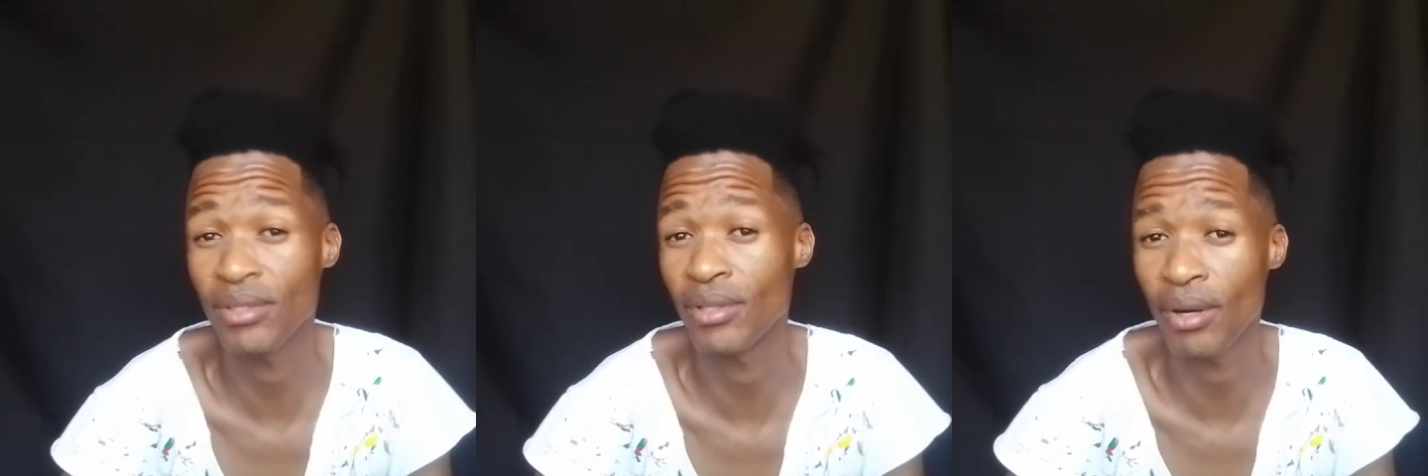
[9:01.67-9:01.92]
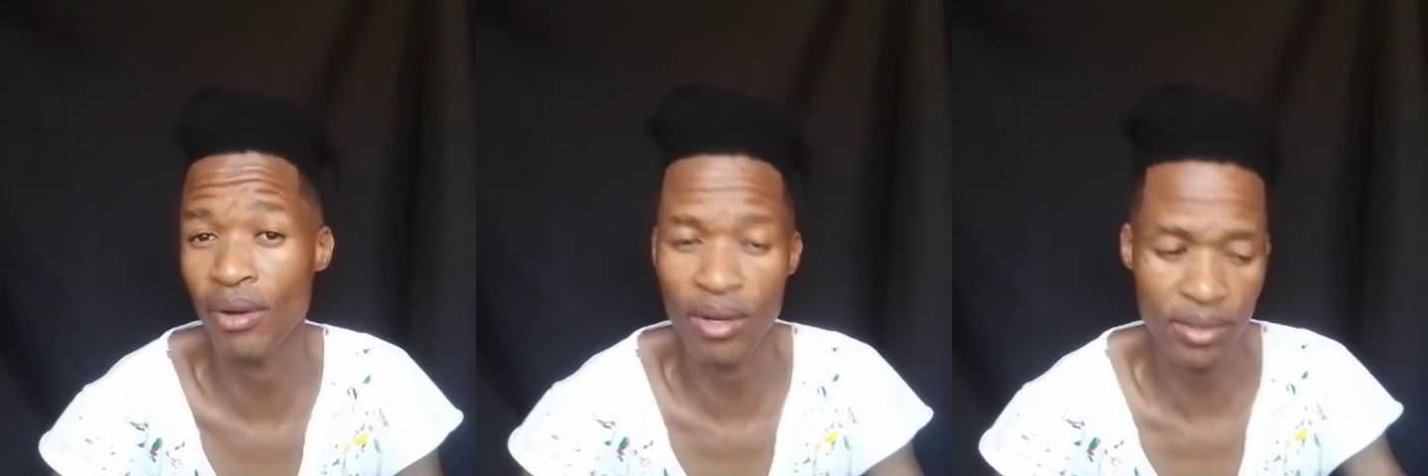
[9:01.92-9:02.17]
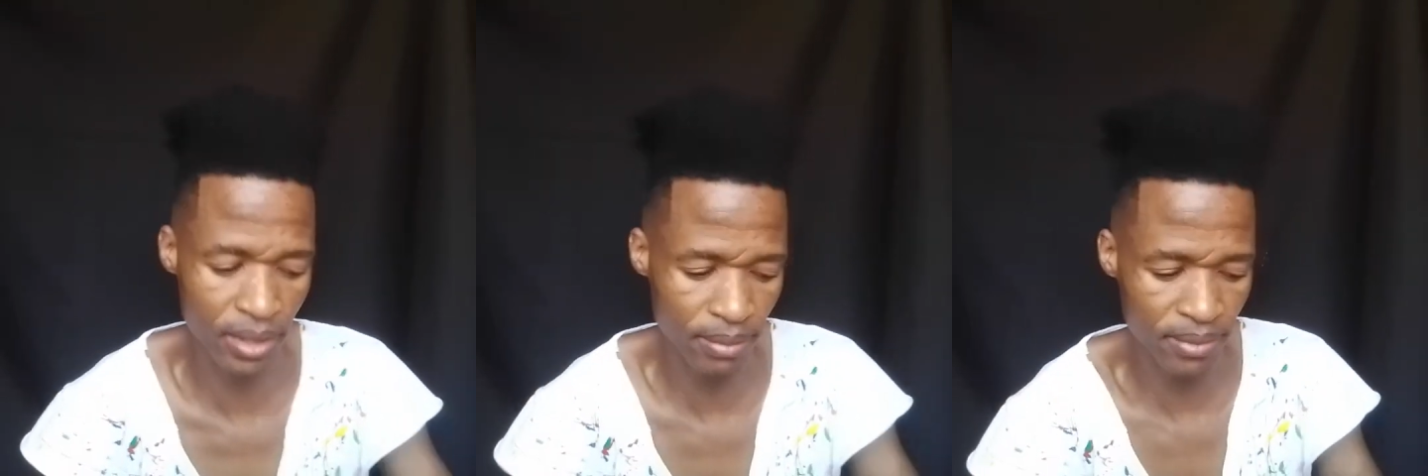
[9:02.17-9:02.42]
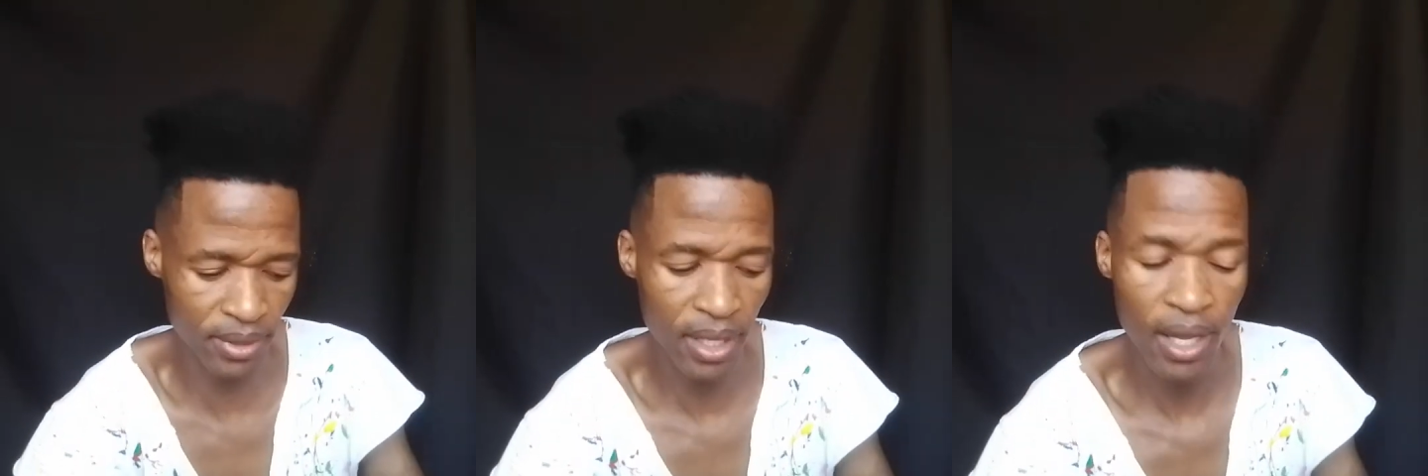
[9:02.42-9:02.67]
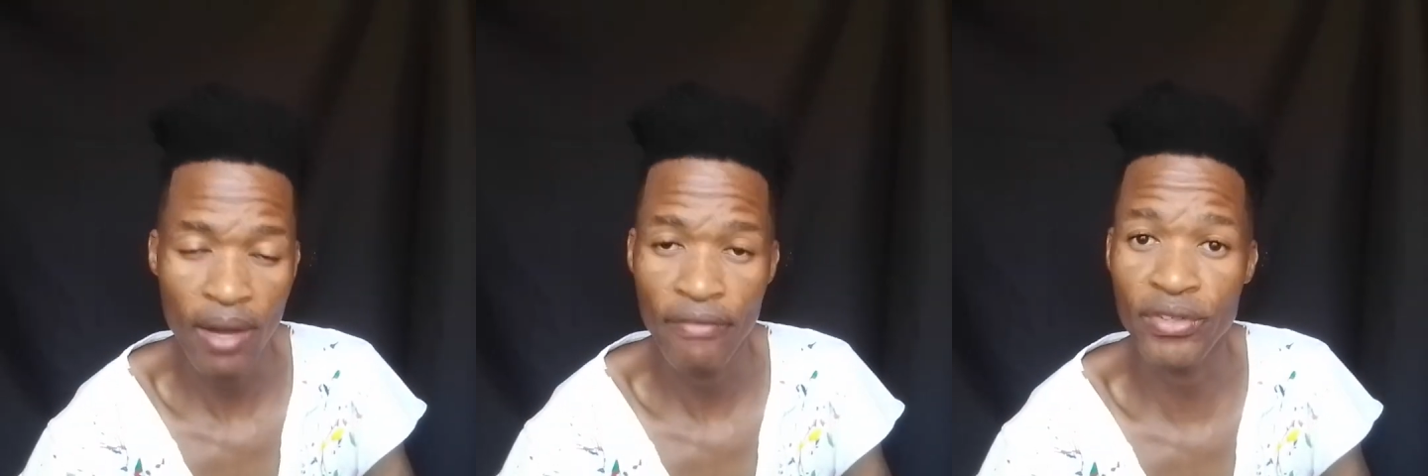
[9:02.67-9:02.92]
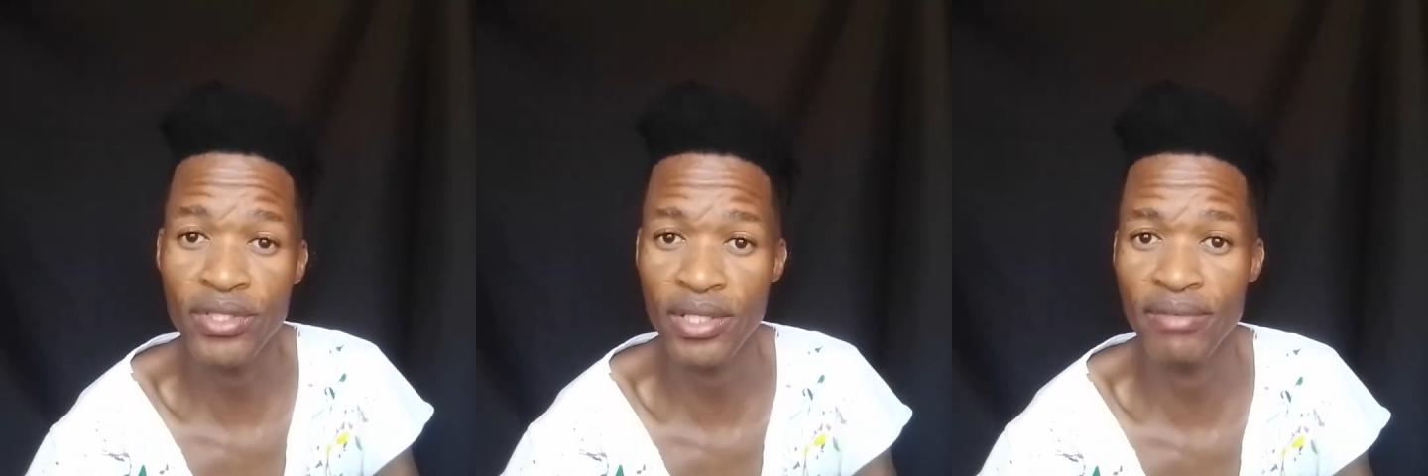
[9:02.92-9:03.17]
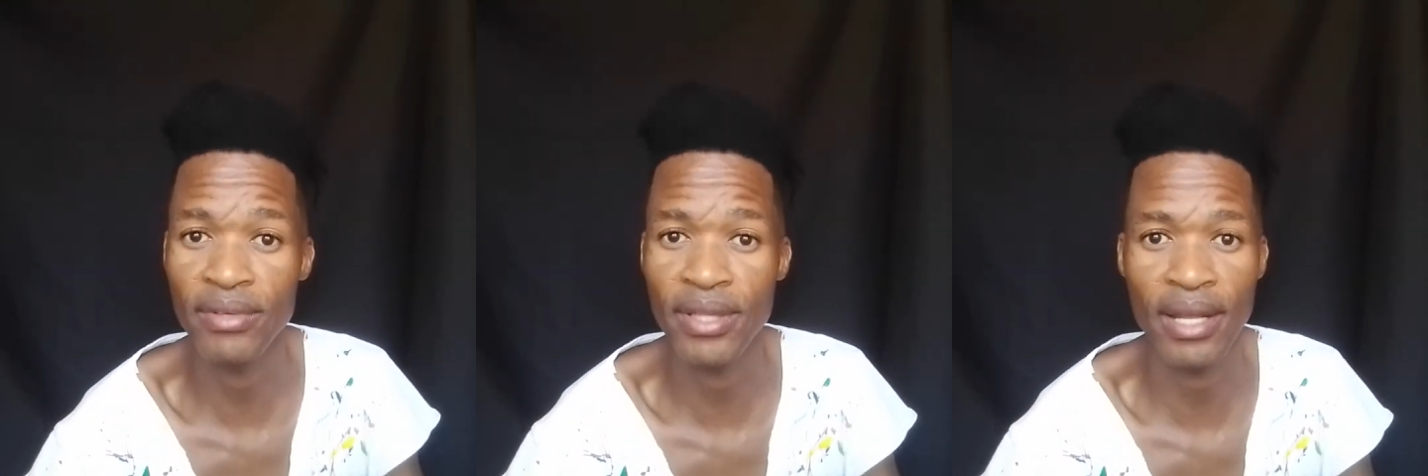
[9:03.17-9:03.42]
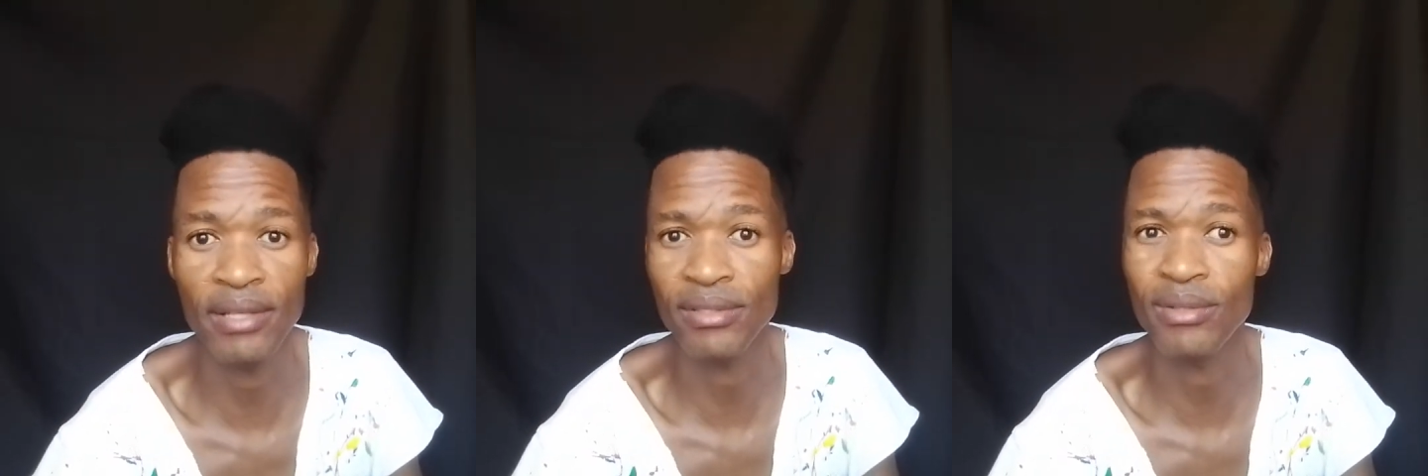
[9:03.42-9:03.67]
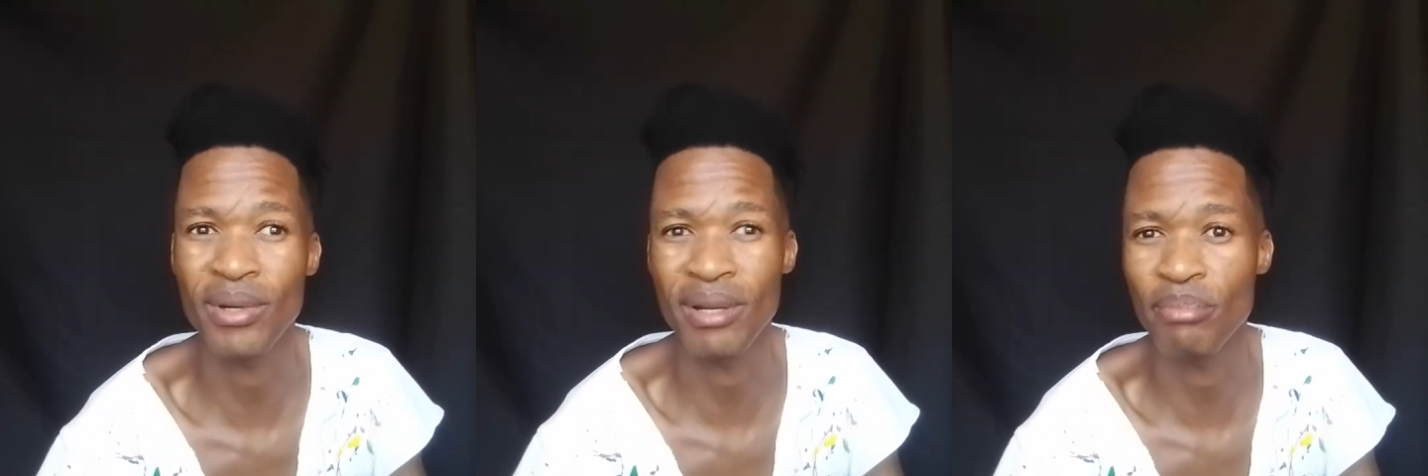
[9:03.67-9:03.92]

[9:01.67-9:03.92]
you know, concepts for TV that I still want